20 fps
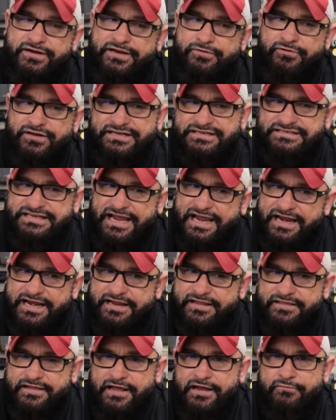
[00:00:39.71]
We didn't really say
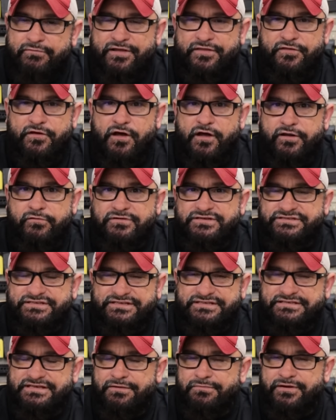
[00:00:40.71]
anything, we thought it was
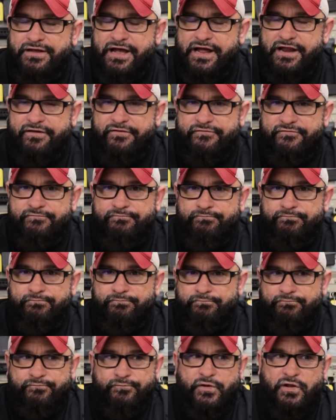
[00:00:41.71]
just some kind of
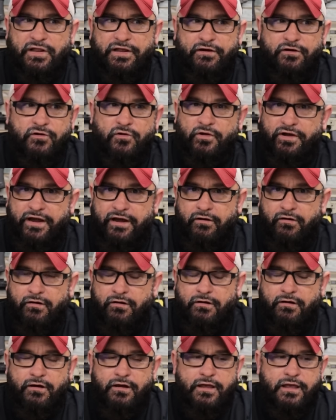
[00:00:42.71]
clerical
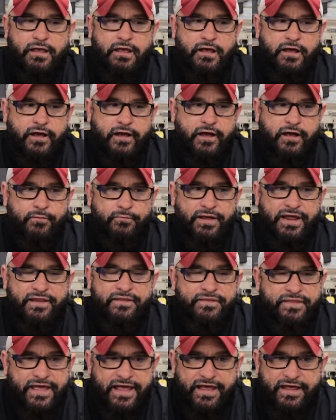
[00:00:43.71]
error. Um, and
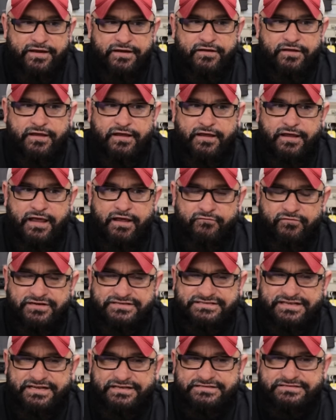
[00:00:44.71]
then, ever
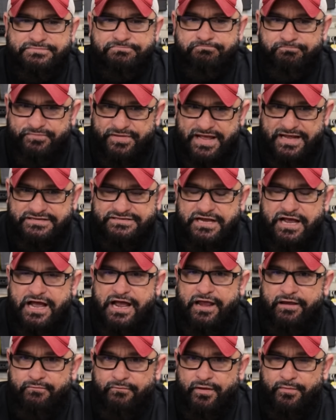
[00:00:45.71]
since that
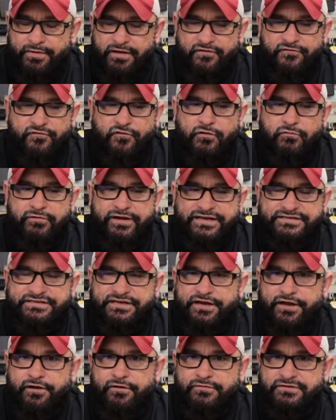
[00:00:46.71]
time, about four weeks
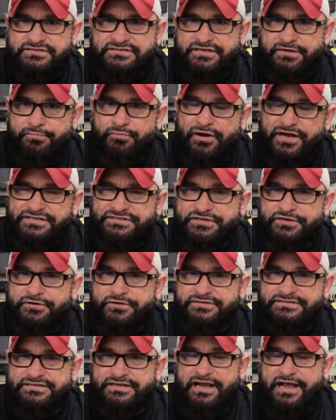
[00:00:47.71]
ago,
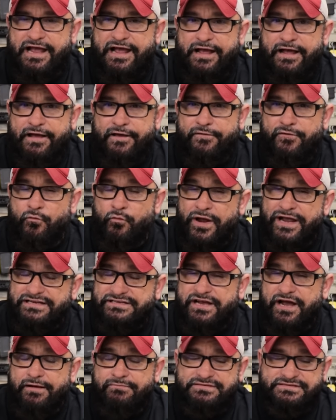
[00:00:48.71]
suppressors had the wait
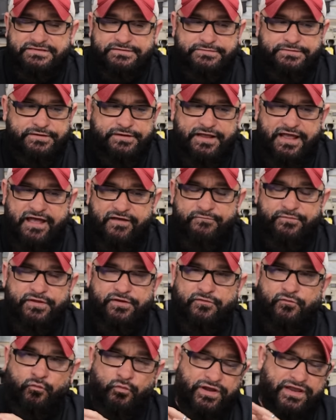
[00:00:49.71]
times have
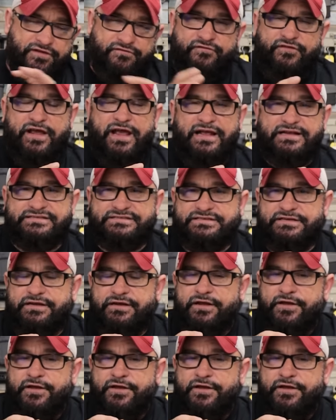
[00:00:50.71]
been wicked fast.